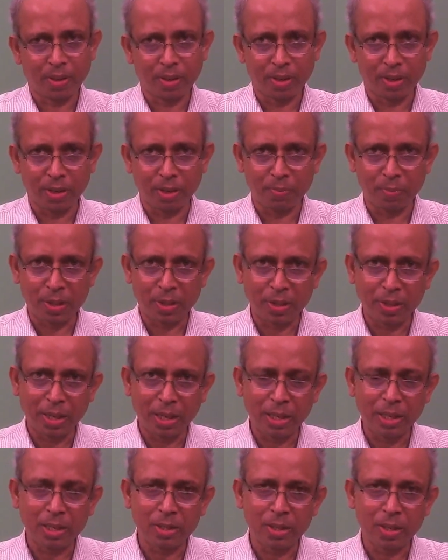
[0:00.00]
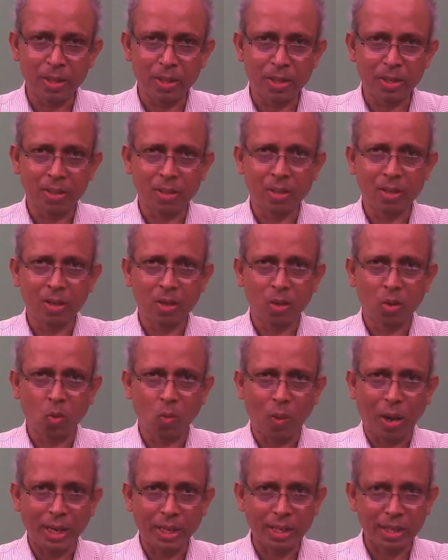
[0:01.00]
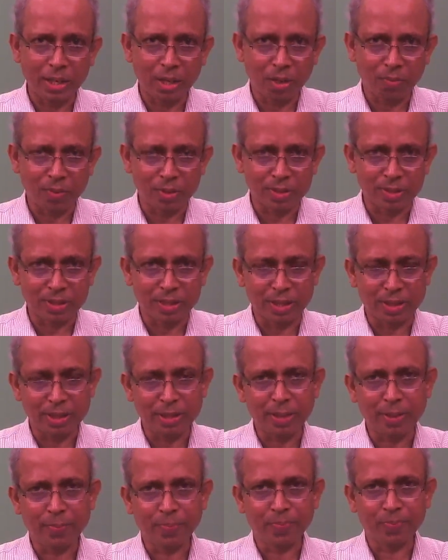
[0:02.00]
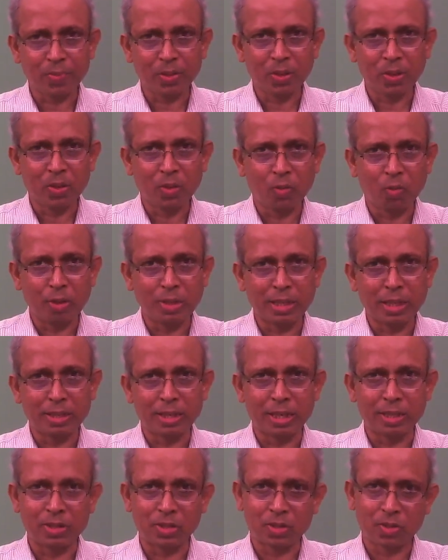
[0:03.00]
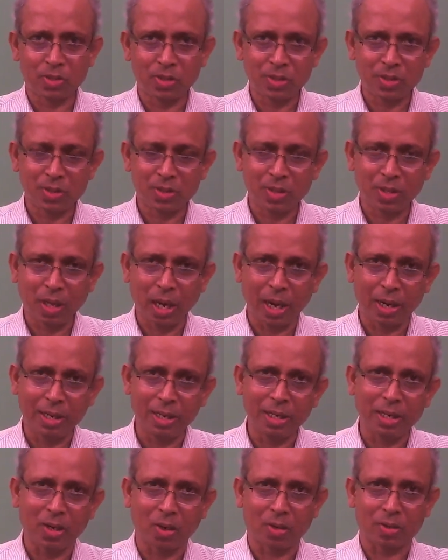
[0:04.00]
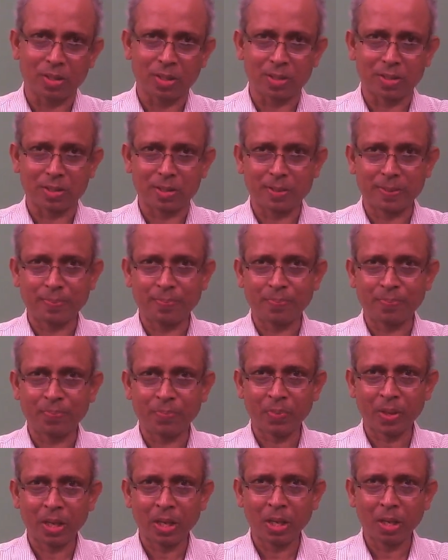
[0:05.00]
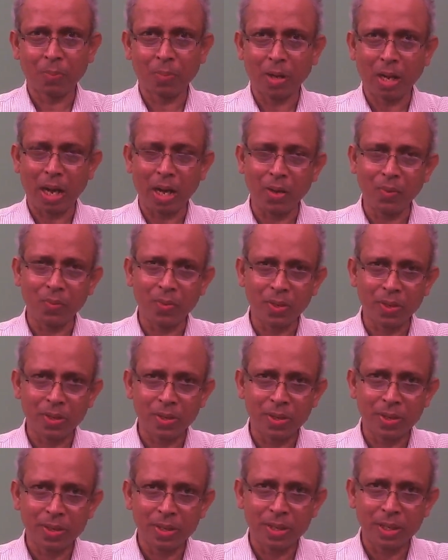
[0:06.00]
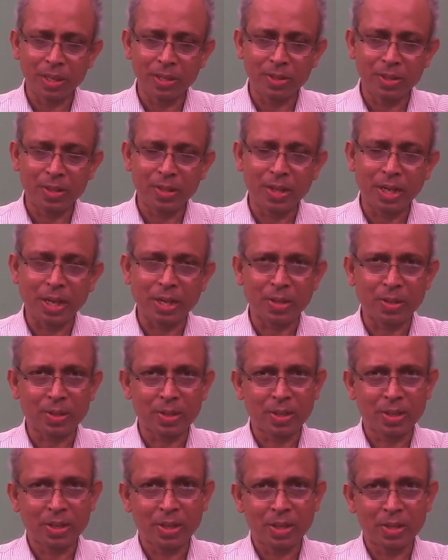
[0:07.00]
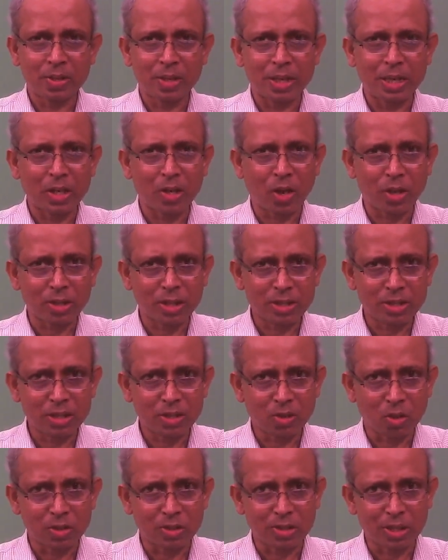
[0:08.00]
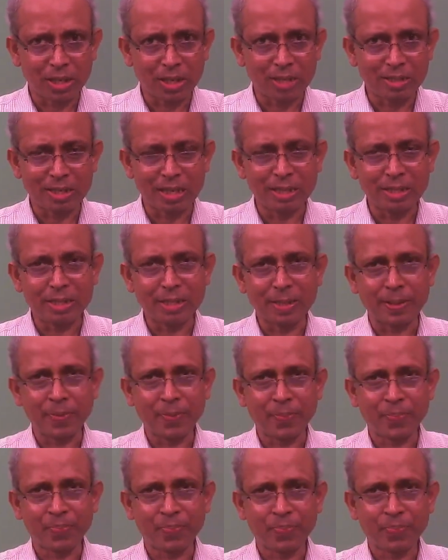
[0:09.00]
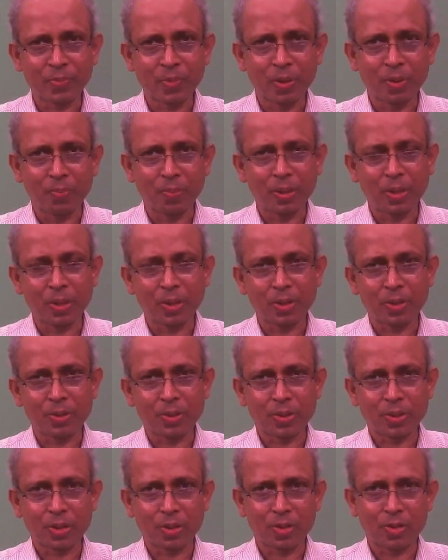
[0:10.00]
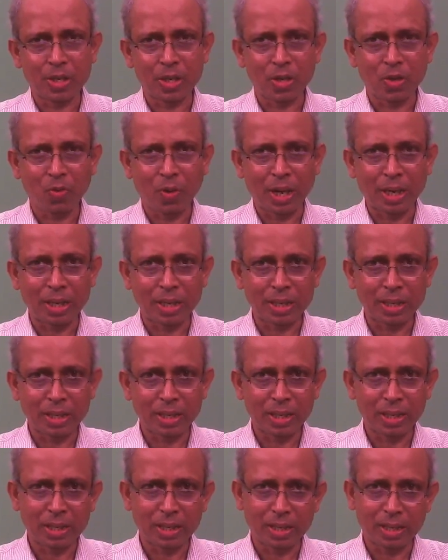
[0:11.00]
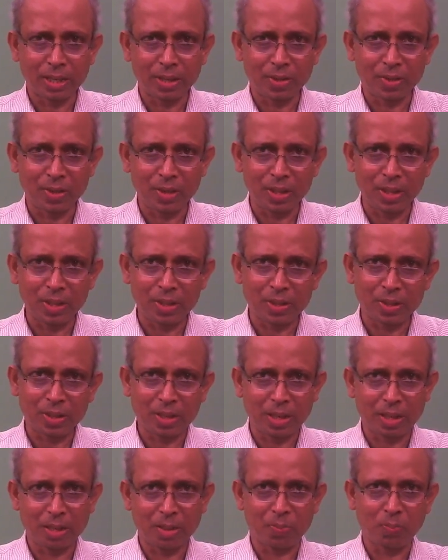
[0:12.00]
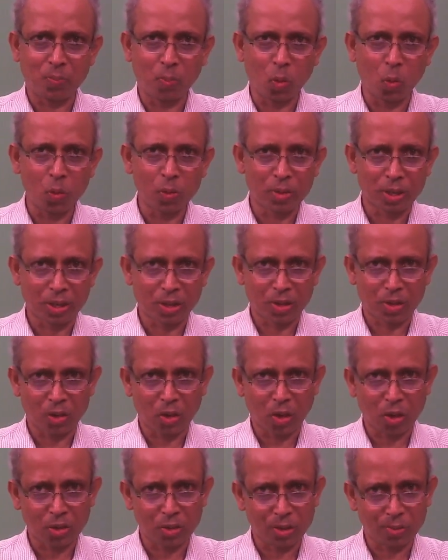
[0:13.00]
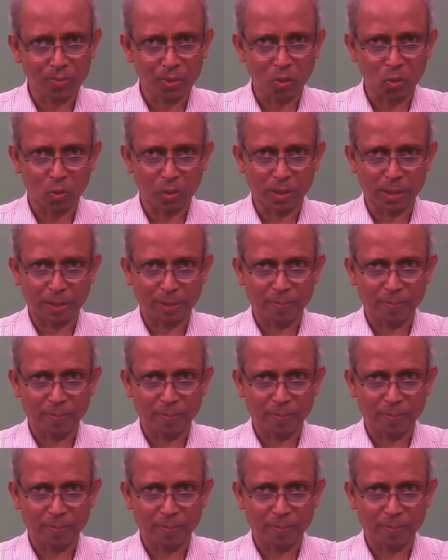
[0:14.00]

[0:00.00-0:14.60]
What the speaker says: It is basically the winding of a stator, which are the resistance and an inductance. But however, in this case, the inductance is constantly changing because the stator winding sees poles and slots of the rotor.